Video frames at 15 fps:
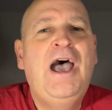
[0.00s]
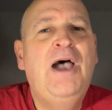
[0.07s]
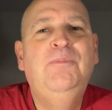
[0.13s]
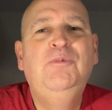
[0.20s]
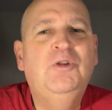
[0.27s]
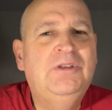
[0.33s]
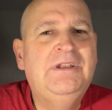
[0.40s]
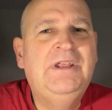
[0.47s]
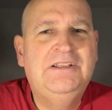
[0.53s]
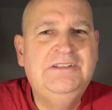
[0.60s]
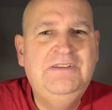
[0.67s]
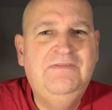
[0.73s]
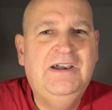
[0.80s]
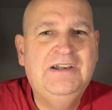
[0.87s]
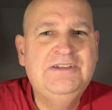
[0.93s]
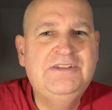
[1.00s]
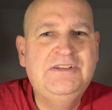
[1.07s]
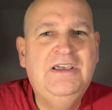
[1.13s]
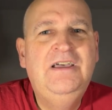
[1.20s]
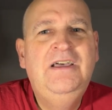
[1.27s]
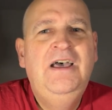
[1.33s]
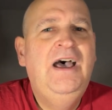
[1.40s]
I'm not an anti
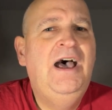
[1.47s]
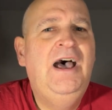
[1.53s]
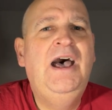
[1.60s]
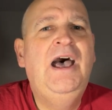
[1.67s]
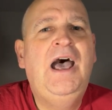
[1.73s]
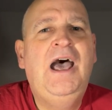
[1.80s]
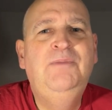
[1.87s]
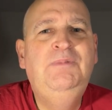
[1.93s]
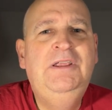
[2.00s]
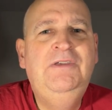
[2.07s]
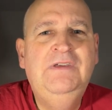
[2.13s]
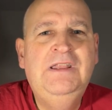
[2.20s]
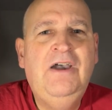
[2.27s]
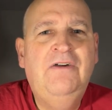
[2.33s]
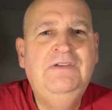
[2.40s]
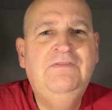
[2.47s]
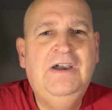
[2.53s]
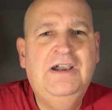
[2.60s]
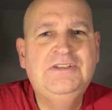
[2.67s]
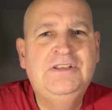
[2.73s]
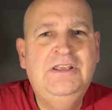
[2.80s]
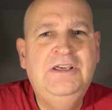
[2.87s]
vaxxer. Uh, I believe in having
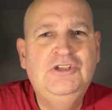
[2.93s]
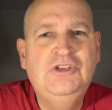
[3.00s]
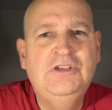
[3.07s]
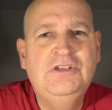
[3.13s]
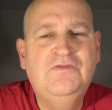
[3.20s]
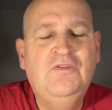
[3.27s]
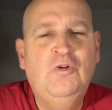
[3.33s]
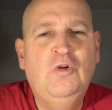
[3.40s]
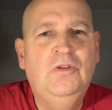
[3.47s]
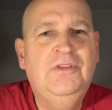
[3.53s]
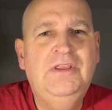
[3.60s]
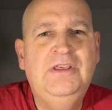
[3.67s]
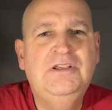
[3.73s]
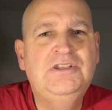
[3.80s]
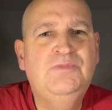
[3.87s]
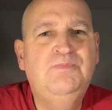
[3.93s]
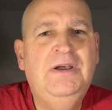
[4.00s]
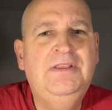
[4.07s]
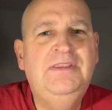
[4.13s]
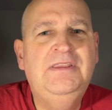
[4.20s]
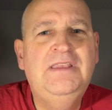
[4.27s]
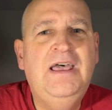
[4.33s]
vaccinations for all things,
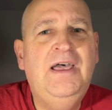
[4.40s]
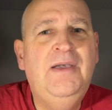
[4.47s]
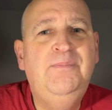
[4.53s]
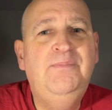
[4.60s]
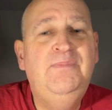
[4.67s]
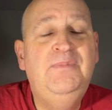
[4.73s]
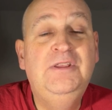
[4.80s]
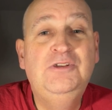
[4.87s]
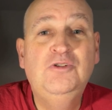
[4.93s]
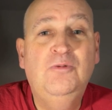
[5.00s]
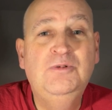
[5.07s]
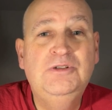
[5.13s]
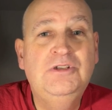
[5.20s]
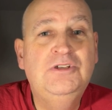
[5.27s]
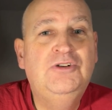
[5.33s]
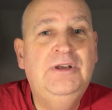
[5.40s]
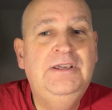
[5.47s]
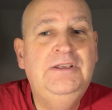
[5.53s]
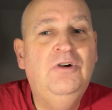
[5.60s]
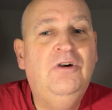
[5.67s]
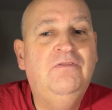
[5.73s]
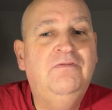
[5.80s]
but um, there's always a
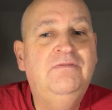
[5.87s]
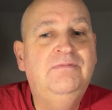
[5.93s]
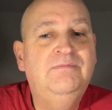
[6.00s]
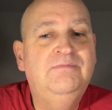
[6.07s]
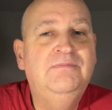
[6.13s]
trade off,